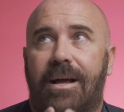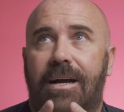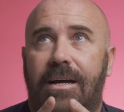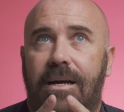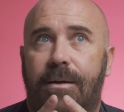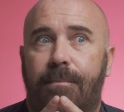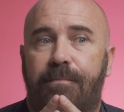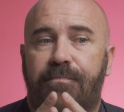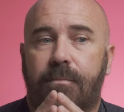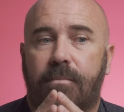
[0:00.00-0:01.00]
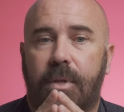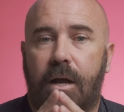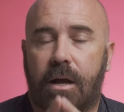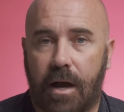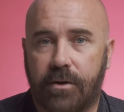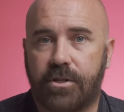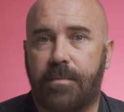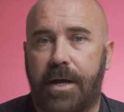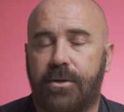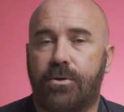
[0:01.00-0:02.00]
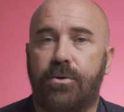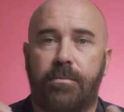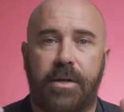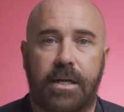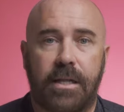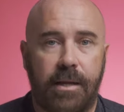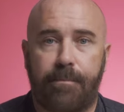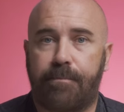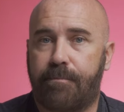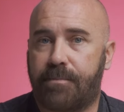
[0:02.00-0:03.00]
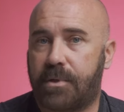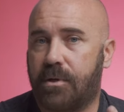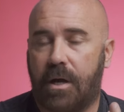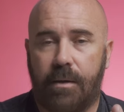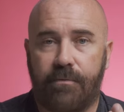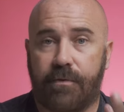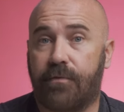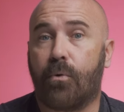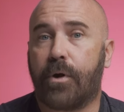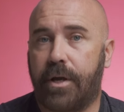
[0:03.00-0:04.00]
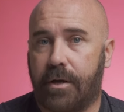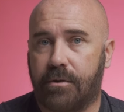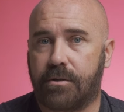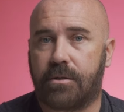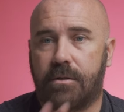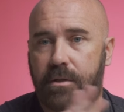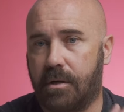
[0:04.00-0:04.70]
a Cocker Spaniel who had been clipped for 4 years.